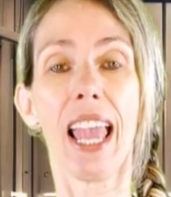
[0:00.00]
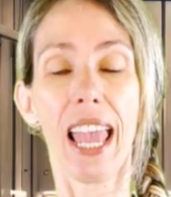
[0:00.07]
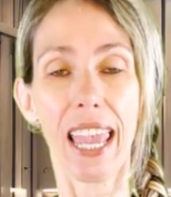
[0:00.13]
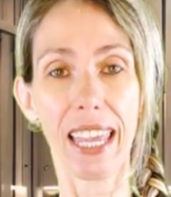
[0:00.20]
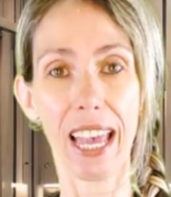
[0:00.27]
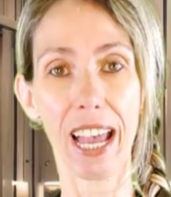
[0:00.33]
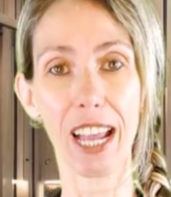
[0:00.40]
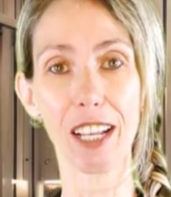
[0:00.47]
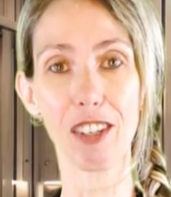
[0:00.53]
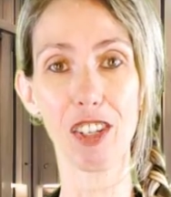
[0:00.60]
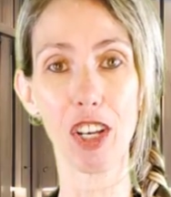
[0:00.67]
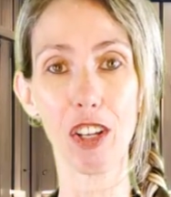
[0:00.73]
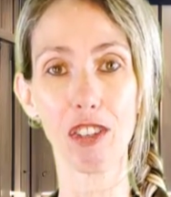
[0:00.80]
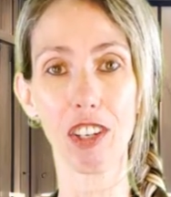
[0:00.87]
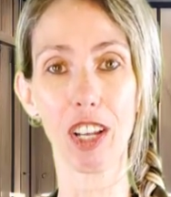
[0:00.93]
Hey guys,
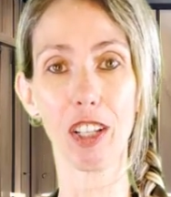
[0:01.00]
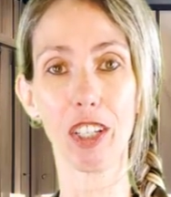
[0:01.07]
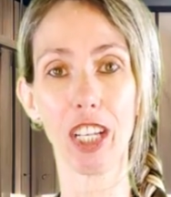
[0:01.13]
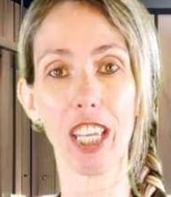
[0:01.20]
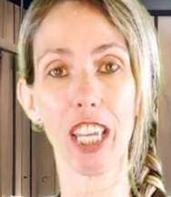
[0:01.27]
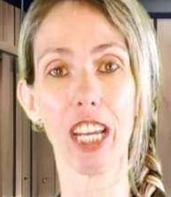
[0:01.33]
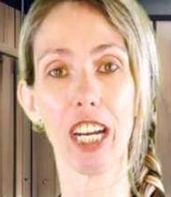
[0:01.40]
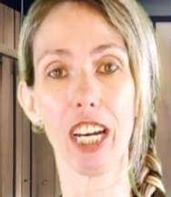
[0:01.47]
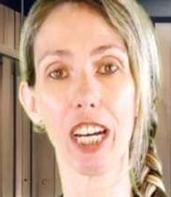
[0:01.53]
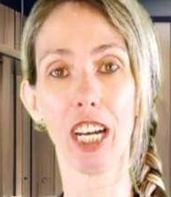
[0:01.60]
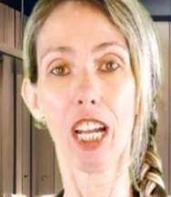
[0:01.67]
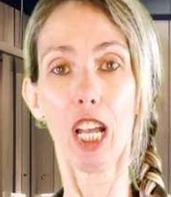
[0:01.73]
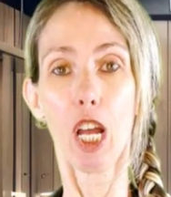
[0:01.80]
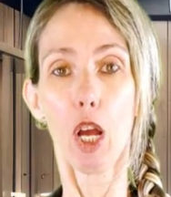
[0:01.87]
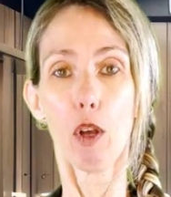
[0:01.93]
Dion Taylor here.
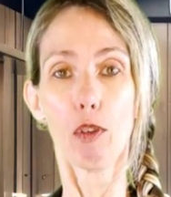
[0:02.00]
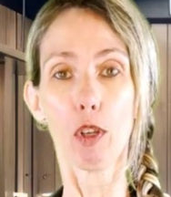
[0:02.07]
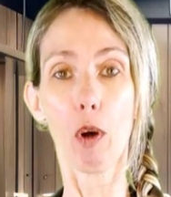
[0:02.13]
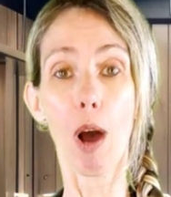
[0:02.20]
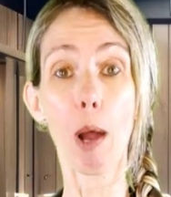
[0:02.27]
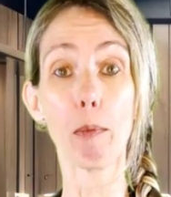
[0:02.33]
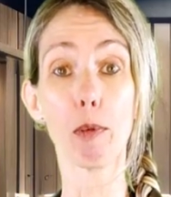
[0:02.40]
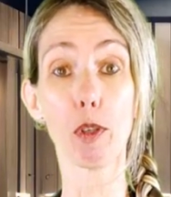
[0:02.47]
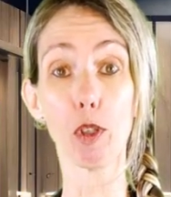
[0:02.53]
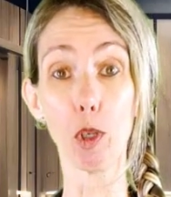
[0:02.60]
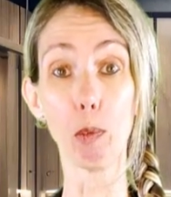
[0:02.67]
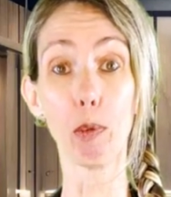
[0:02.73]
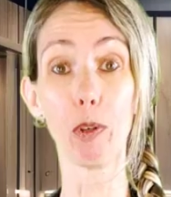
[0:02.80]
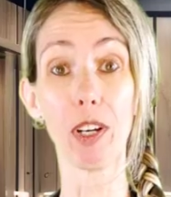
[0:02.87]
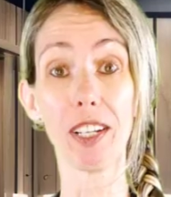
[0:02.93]
So I'm
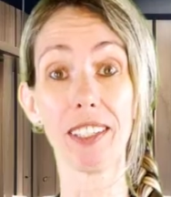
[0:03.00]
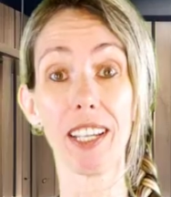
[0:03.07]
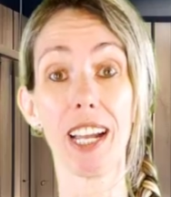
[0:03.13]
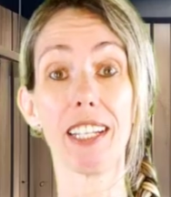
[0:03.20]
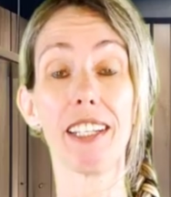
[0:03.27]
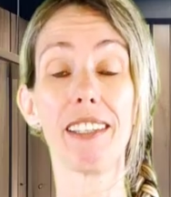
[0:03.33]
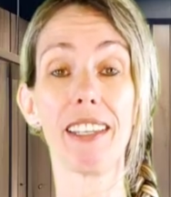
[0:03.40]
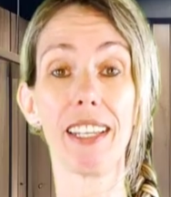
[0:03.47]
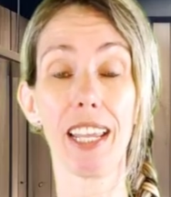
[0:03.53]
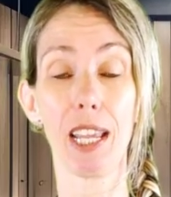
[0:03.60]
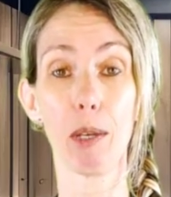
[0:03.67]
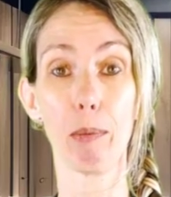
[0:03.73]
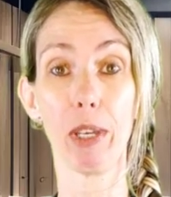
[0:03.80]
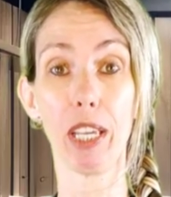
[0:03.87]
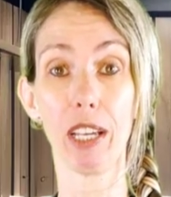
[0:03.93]
super excited
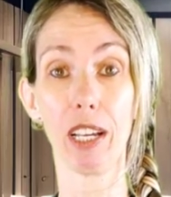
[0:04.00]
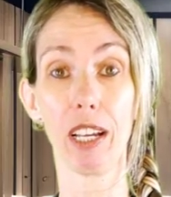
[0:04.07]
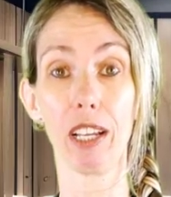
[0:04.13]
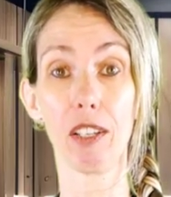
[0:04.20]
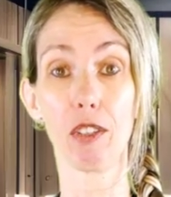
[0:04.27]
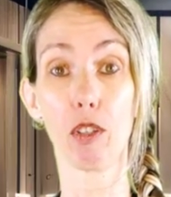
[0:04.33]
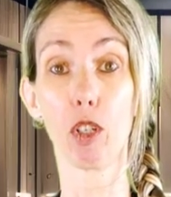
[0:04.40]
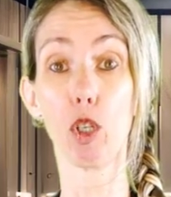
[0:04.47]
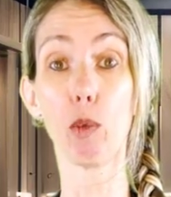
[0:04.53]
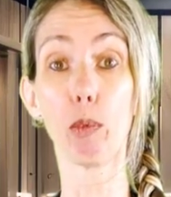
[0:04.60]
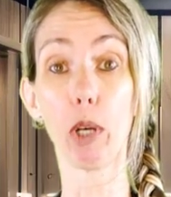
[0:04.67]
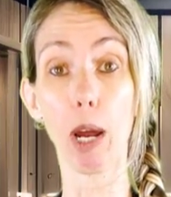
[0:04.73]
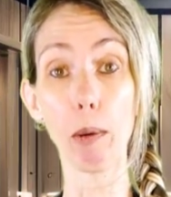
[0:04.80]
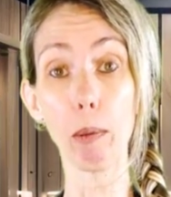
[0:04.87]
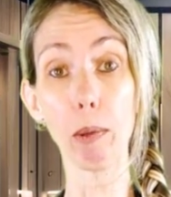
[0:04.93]
today because you
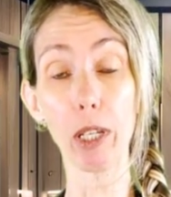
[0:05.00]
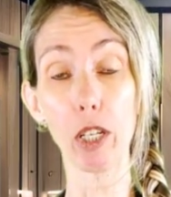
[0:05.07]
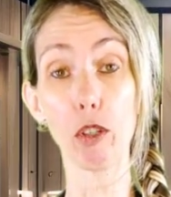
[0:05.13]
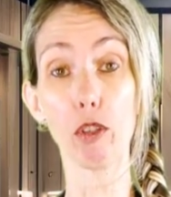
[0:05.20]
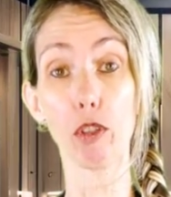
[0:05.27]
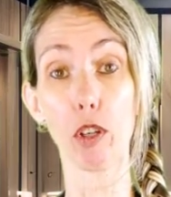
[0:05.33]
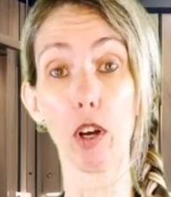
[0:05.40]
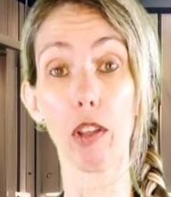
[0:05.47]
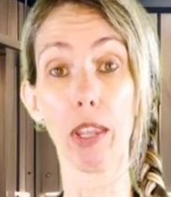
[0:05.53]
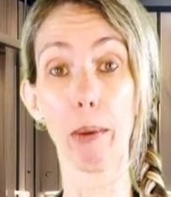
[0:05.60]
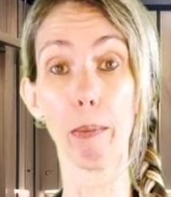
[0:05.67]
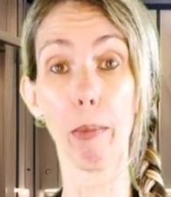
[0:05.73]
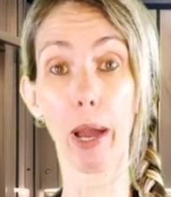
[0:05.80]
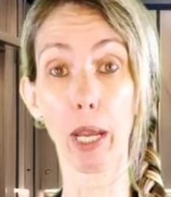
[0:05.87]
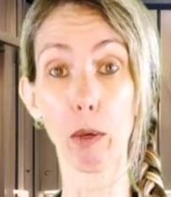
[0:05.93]
probably saw
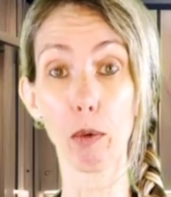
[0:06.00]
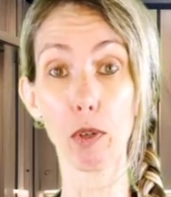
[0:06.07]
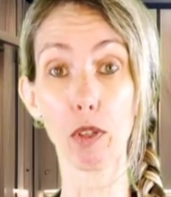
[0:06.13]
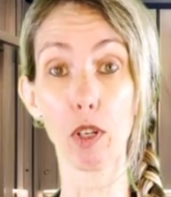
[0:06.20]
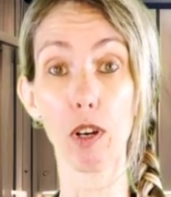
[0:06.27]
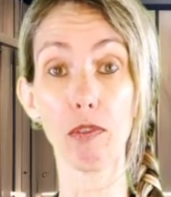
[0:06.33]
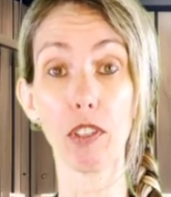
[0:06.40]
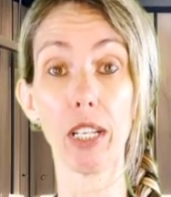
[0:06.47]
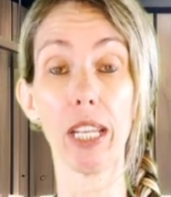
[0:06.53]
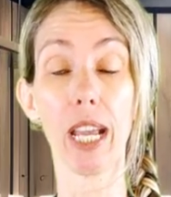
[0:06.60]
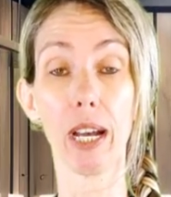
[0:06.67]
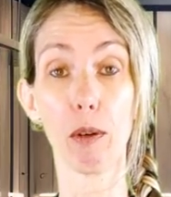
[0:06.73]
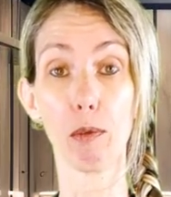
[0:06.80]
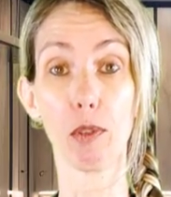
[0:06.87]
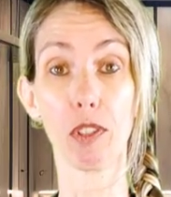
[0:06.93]
that Microsoft
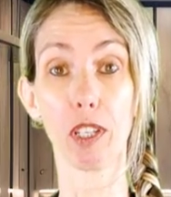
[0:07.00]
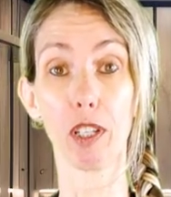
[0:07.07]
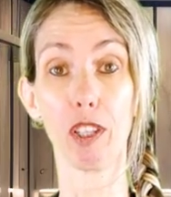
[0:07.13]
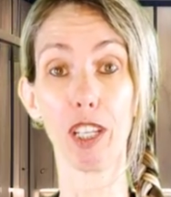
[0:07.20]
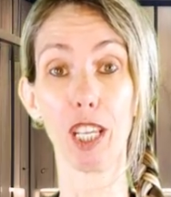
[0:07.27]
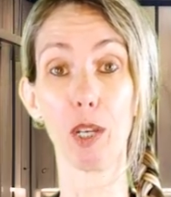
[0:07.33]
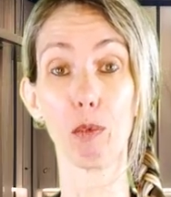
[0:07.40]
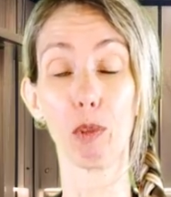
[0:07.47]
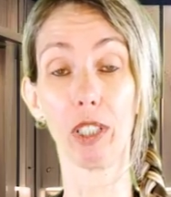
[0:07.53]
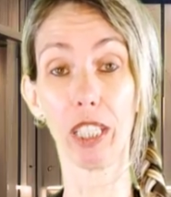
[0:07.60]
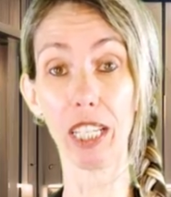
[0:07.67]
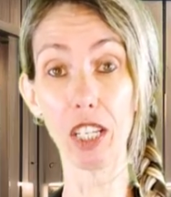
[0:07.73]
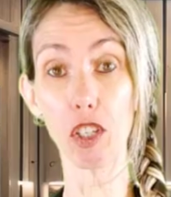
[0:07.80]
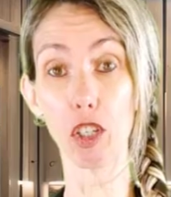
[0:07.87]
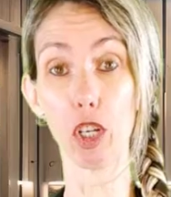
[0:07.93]
announced the
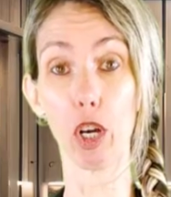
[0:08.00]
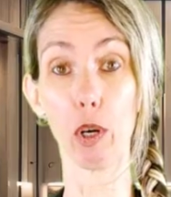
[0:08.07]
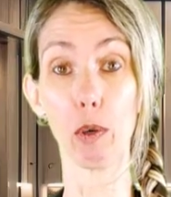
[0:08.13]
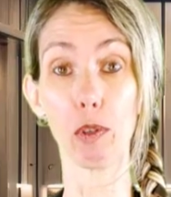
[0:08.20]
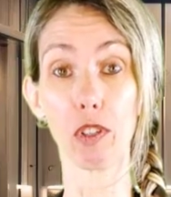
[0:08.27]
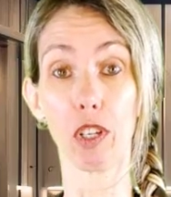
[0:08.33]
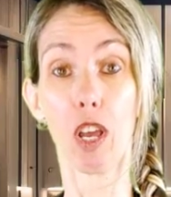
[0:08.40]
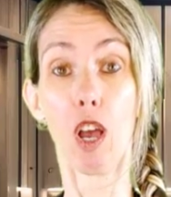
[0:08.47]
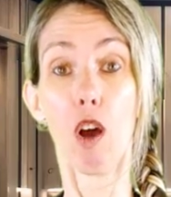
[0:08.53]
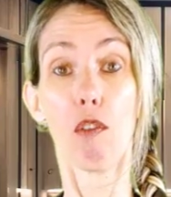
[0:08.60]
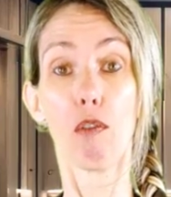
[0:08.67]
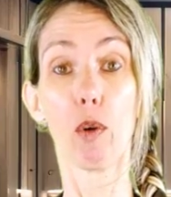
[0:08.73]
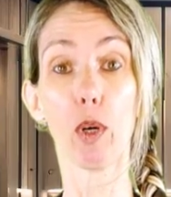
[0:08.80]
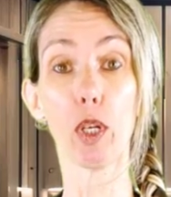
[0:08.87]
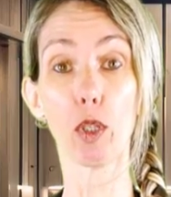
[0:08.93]
release notes
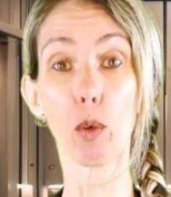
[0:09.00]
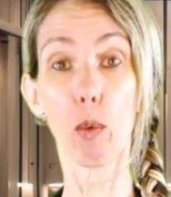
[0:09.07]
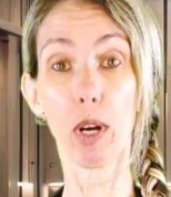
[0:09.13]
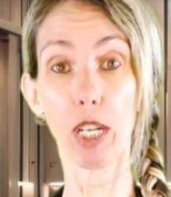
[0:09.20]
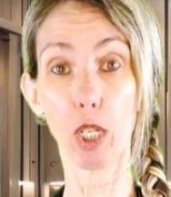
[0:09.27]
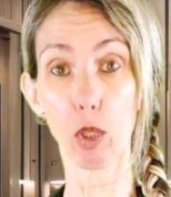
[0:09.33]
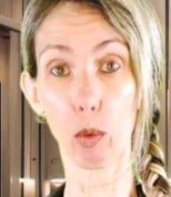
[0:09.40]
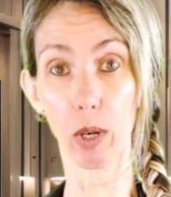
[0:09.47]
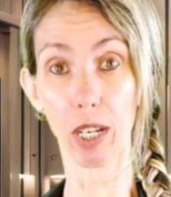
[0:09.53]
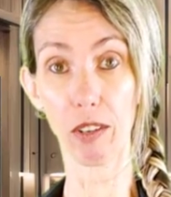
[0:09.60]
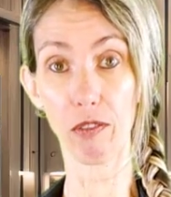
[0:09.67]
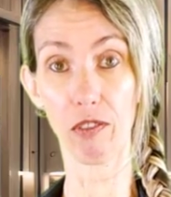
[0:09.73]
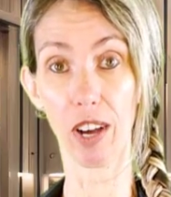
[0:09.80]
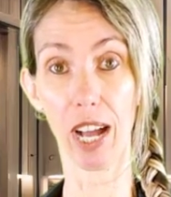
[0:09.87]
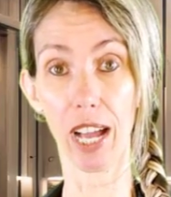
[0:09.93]
for
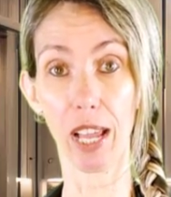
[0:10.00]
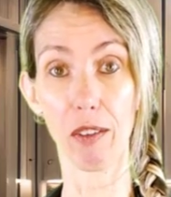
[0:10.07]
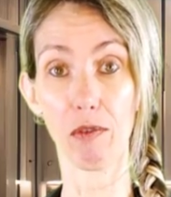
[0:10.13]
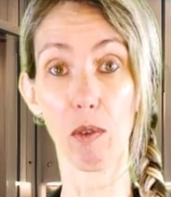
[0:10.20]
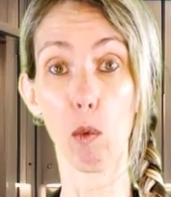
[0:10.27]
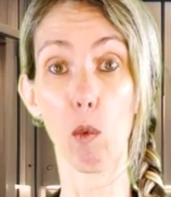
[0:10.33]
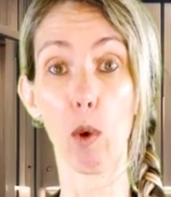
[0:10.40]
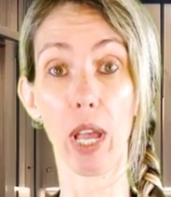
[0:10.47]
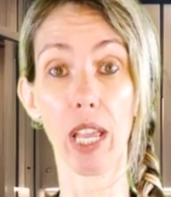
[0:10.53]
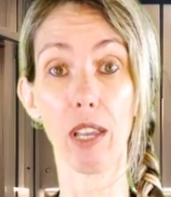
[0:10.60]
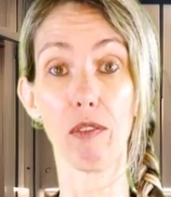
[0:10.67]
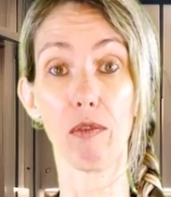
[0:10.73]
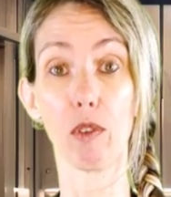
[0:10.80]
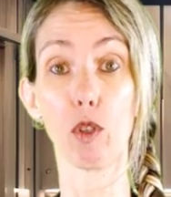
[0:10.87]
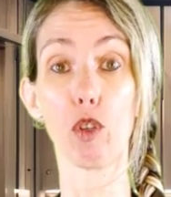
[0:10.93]
2025
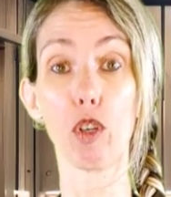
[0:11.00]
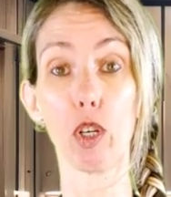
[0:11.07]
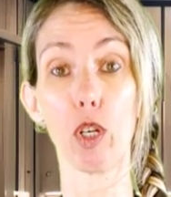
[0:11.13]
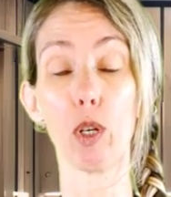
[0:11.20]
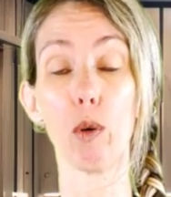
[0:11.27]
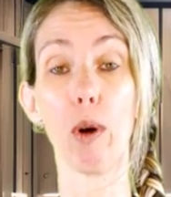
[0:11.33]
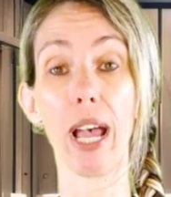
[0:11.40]
Wave 2.